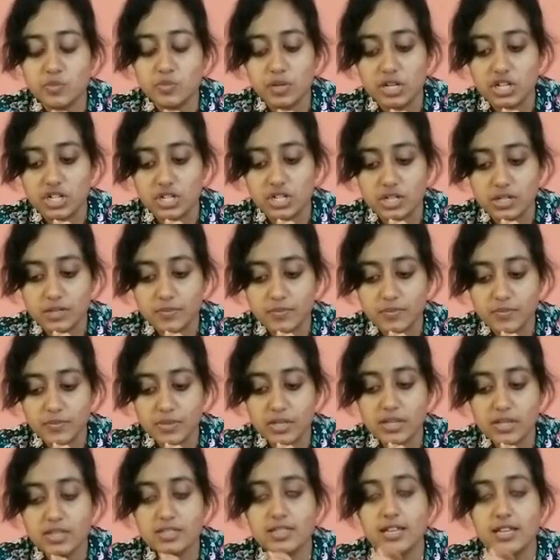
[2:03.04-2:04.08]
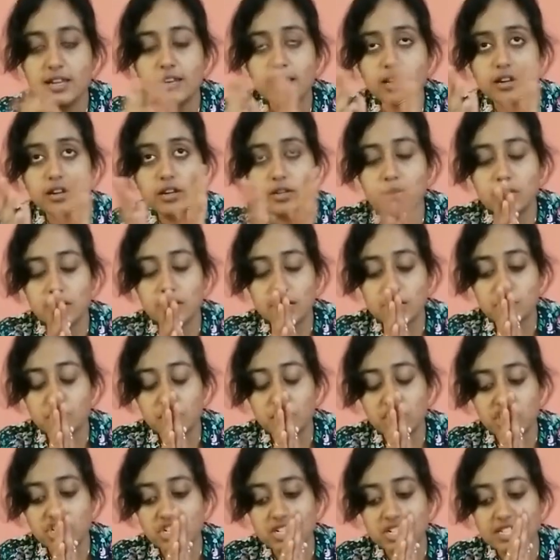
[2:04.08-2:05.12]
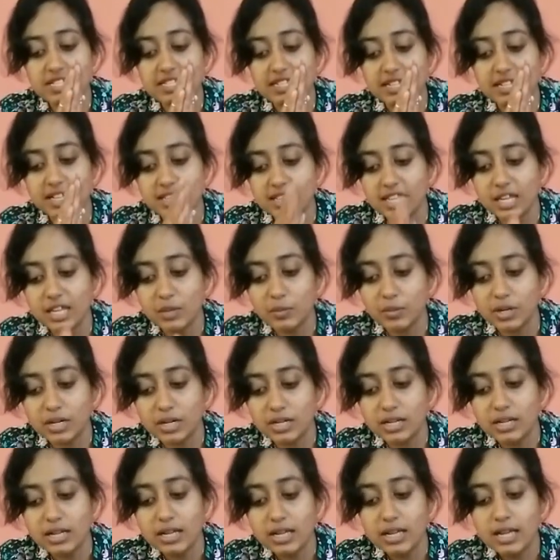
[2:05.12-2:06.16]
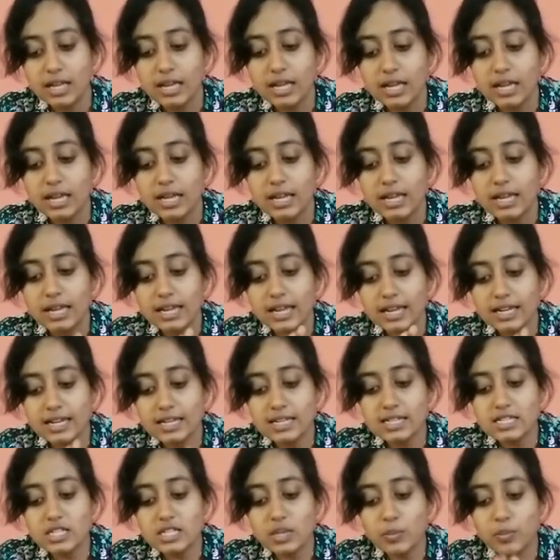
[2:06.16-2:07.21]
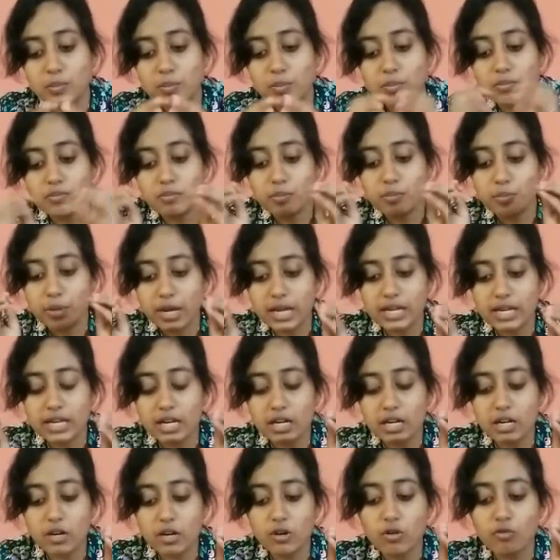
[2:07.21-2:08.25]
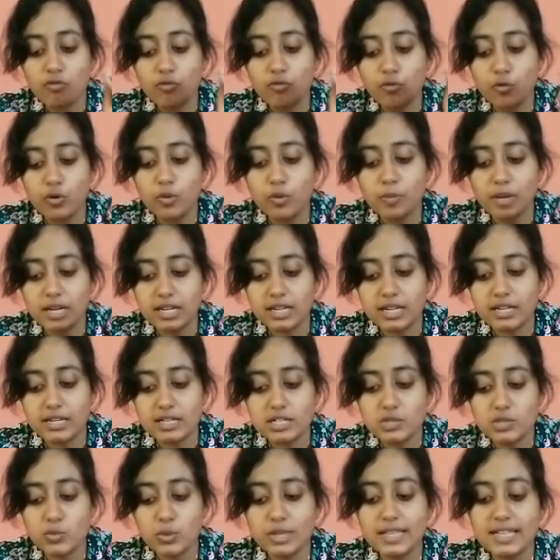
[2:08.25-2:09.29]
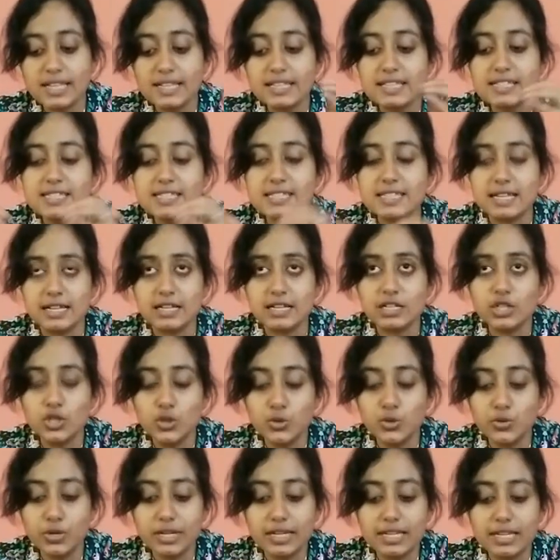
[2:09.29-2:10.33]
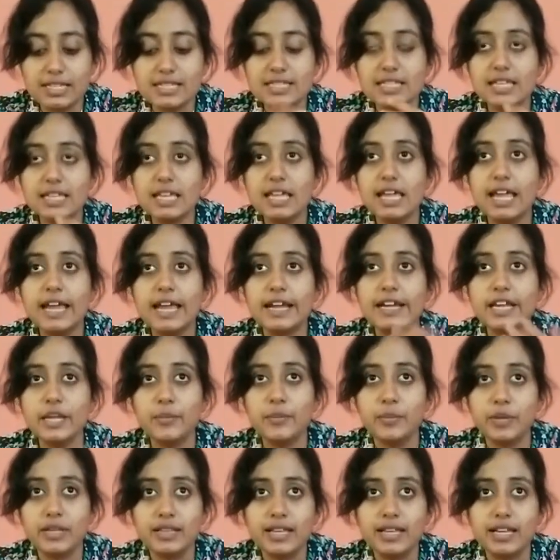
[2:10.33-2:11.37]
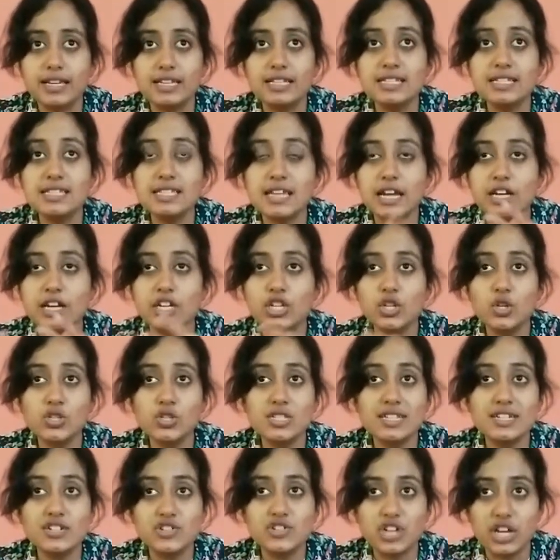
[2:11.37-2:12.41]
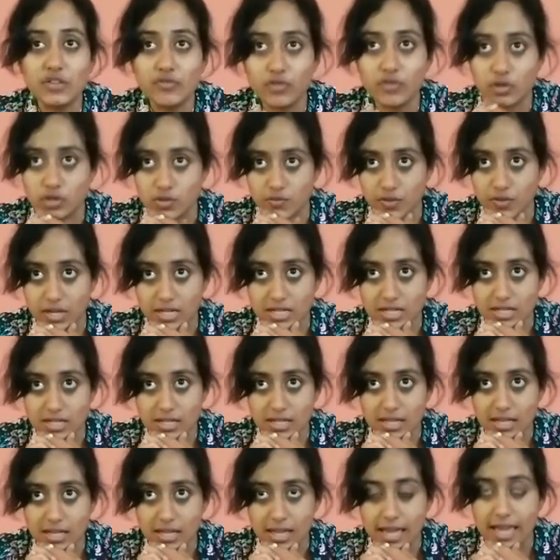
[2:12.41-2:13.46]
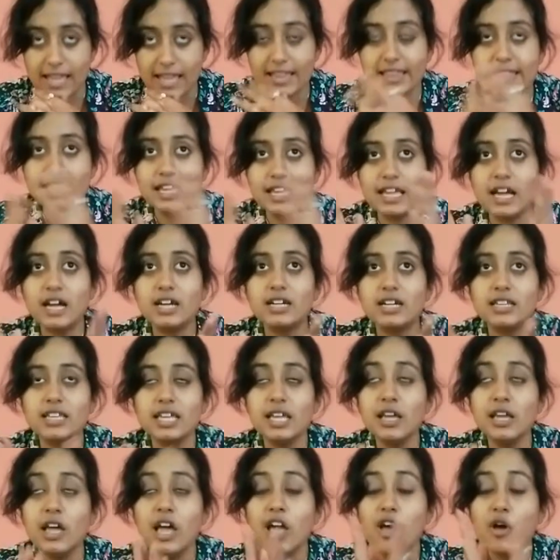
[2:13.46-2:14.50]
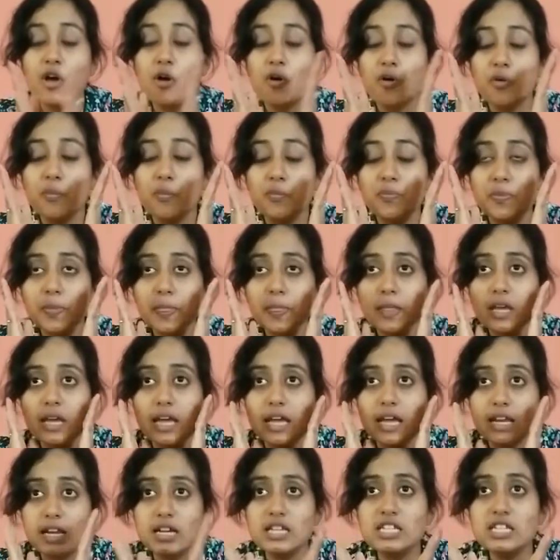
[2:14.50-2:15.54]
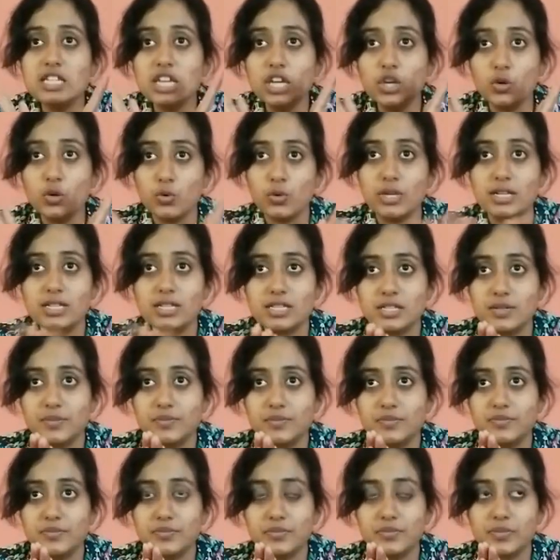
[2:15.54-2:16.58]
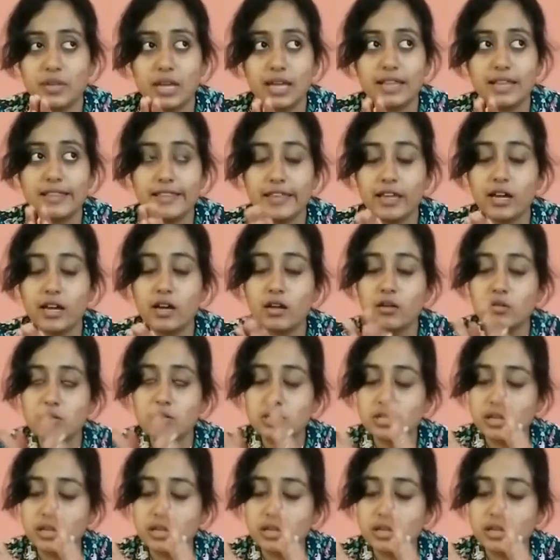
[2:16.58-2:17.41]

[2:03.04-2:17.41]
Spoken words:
respiration. Cellular respiration is nothing but it is the breaking down of food materials within the cell to release ATP, that is adenosine triphosphate, and they are the energy units, and they are